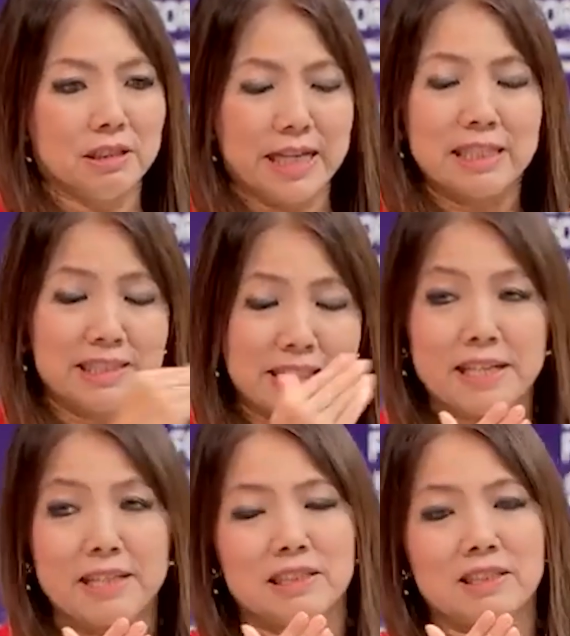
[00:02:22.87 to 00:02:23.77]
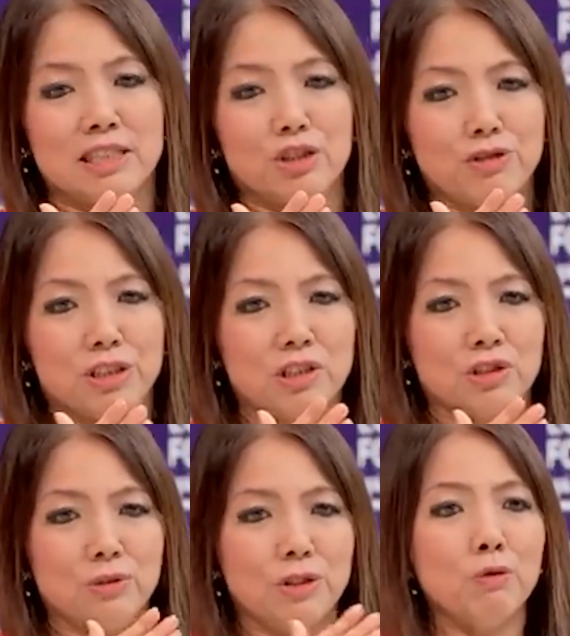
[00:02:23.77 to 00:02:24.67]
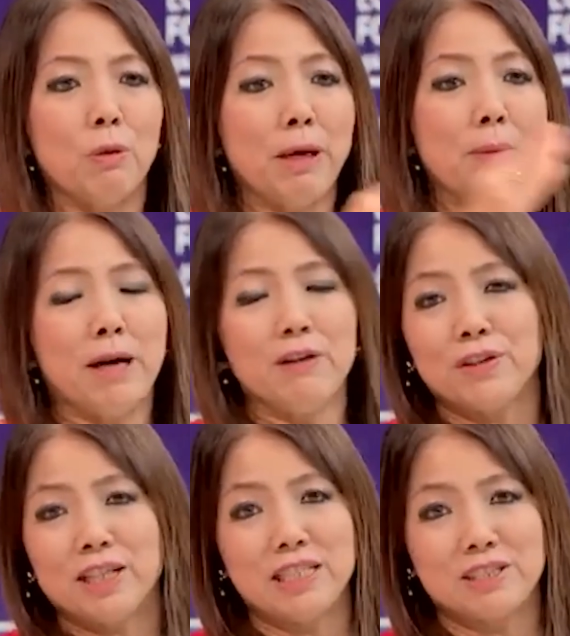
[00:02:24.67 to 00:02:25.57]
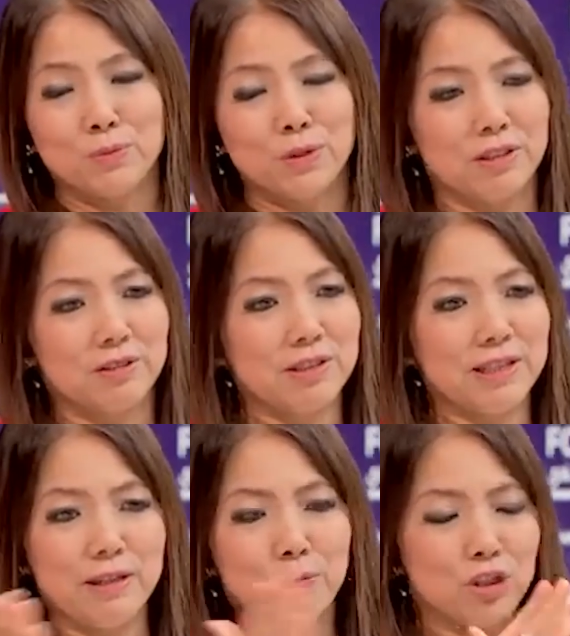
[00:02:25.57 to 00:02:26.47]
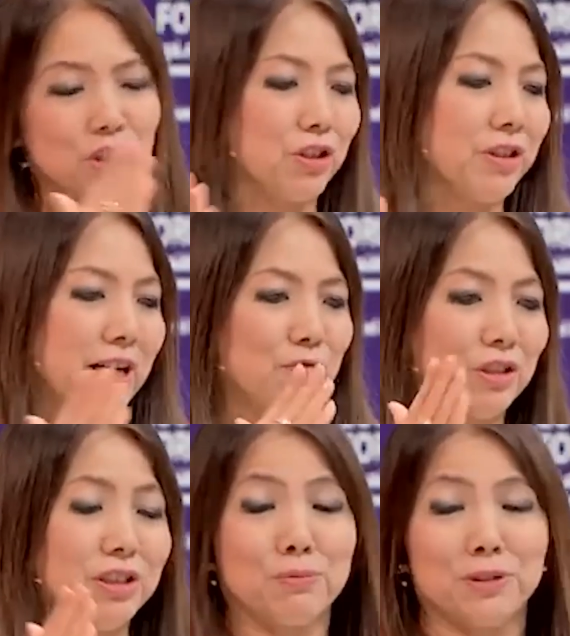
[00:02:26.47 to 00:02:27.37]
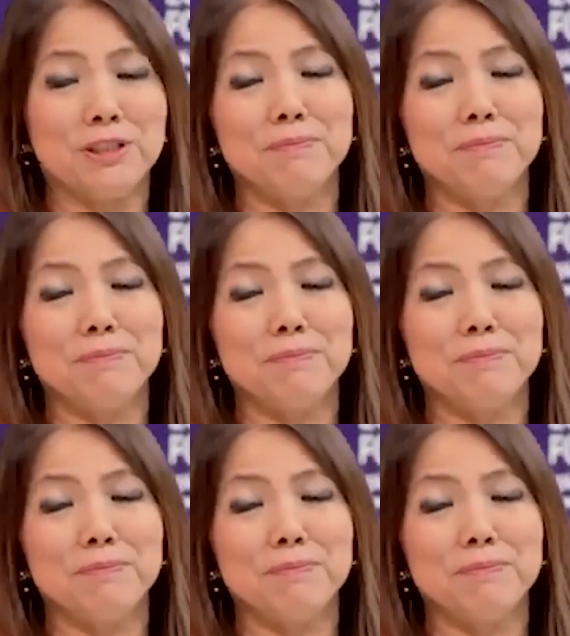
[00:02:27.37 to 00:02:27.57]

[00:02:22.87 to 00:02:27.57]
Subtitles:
tech stacks, etc. So it will be a bifurcated world, and we're just going to have to live with it.